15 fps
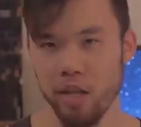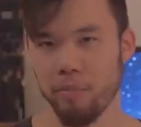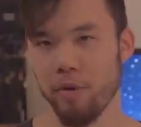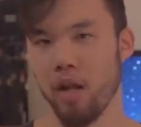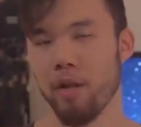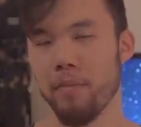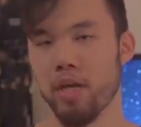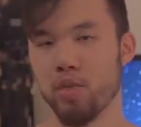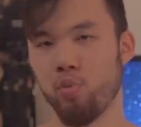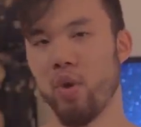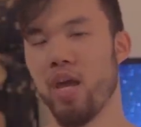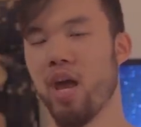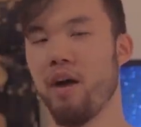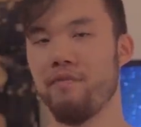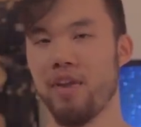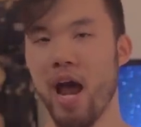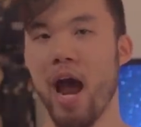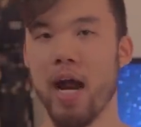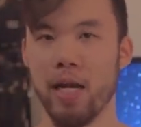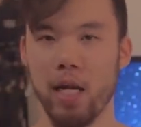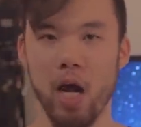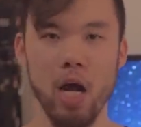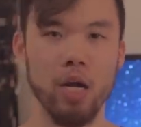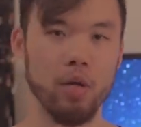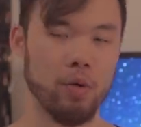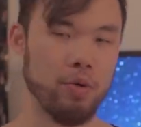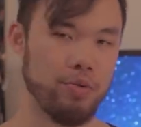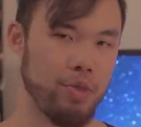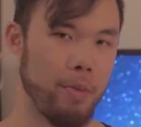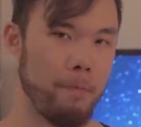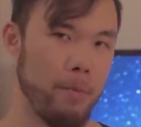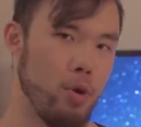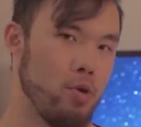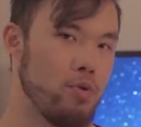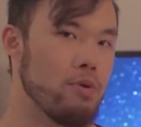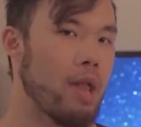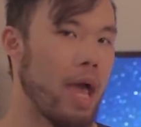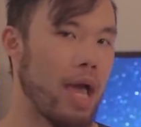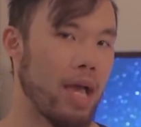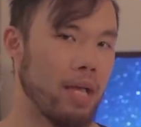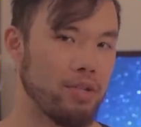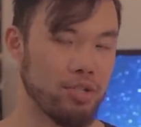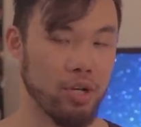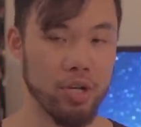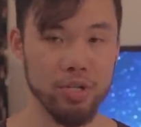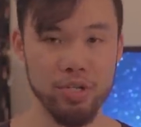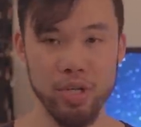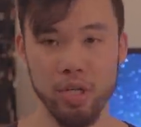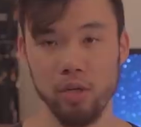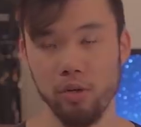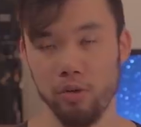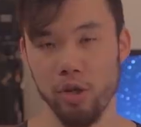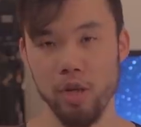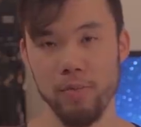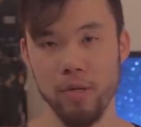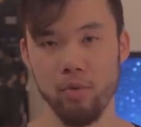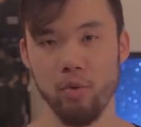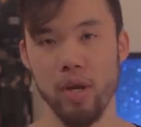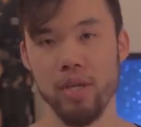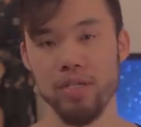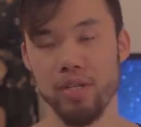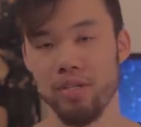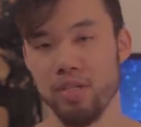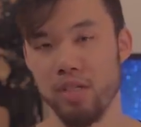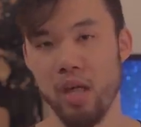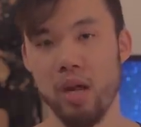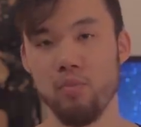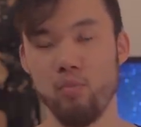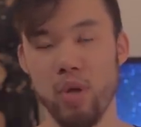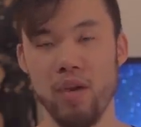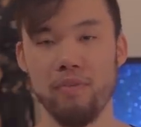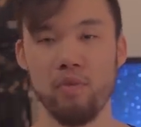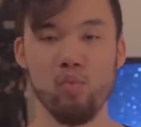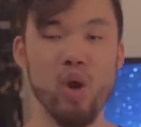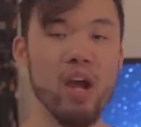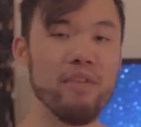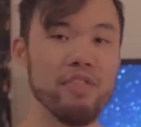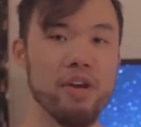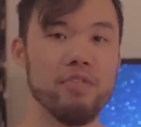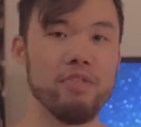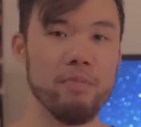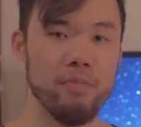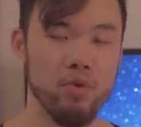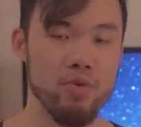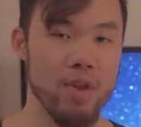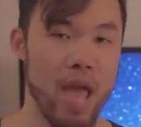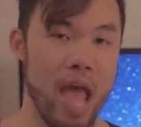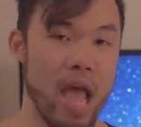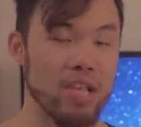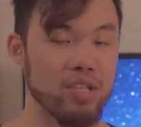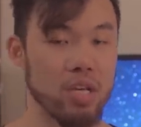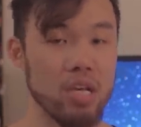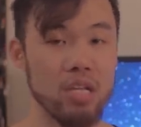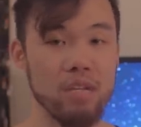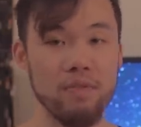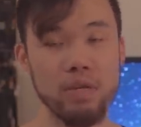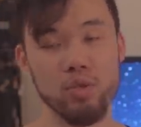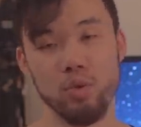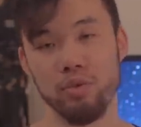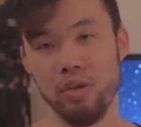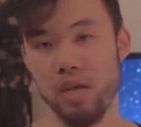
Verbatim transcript: The problem is we have not conquered the moon as a single human race. Instead, we have arrived on the moon as individual